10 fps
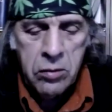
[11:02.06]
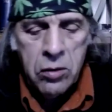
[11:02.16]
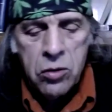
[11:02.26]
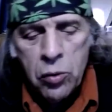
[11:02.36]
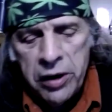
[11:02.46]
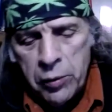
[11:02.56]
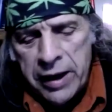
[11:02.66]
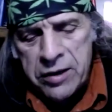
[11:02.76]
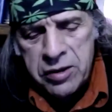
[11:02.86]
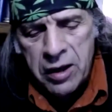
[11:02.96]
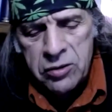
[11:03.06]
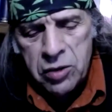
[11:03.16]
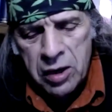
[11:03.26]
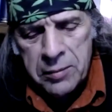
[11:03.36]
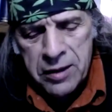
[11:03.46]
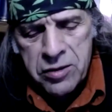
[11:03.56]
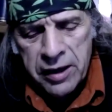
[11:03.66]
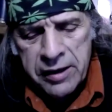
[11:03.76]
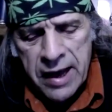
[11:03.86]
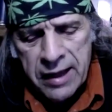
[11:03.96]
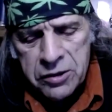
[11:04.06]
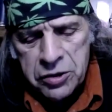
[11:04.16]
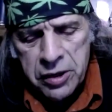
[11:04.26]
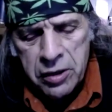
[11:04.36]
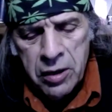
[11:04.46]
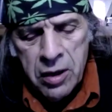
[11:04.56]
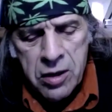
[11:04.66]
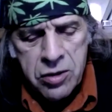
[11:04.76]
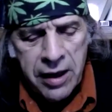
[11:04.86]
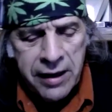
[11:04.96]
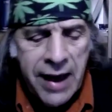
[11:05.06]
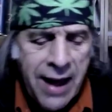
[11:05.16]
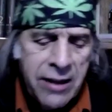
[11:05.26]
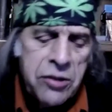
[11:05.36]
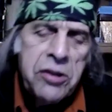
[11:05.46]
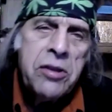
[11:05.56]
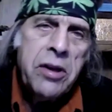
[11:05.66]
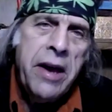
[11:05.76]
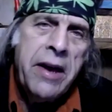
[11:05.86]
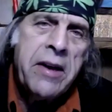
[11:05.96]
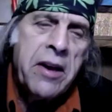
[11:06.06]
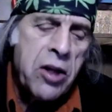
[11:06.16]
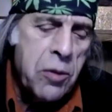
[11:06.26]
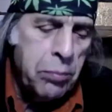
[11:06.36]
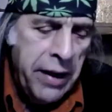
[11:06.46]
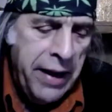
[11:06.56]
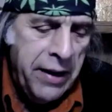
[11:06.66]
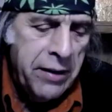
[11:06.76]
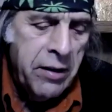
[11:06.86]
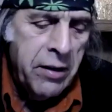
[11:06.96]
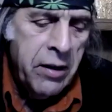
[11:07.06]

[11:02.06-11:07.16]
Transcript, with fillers: So anyway, I say I talk about psychology here. Psychology today can explain